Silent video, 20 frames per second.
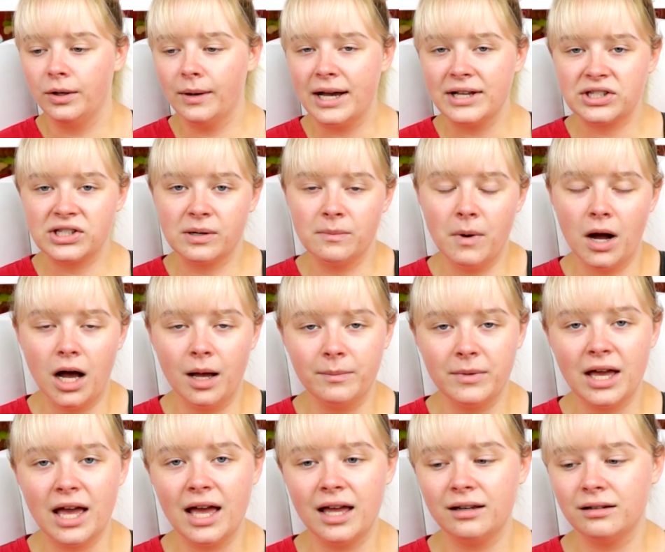You ask your mom
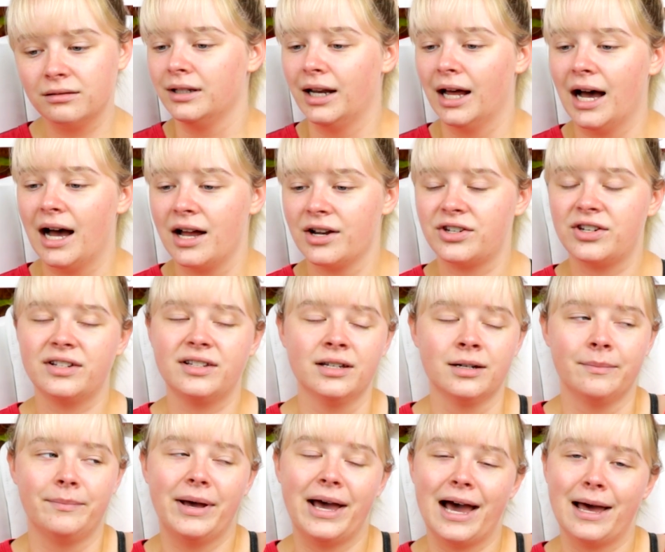yet? Nah, she's
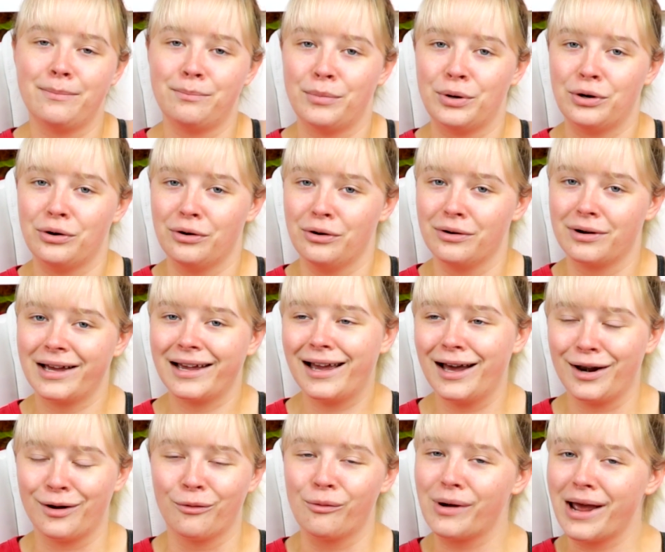in a bad mood. I
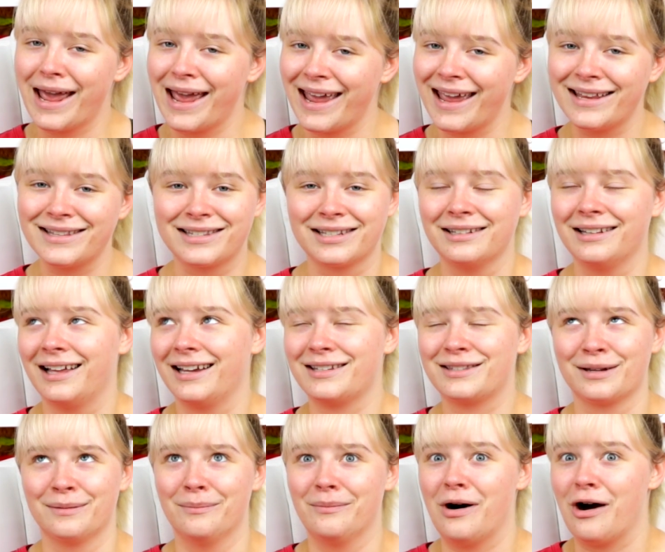gotta wait till
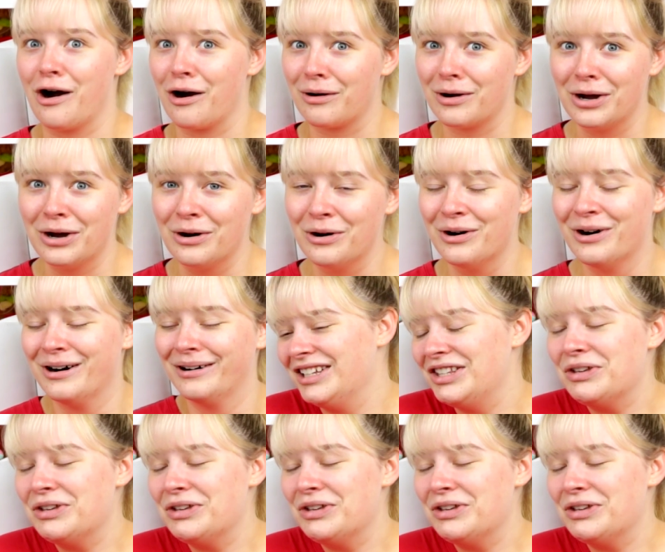like tomorrow.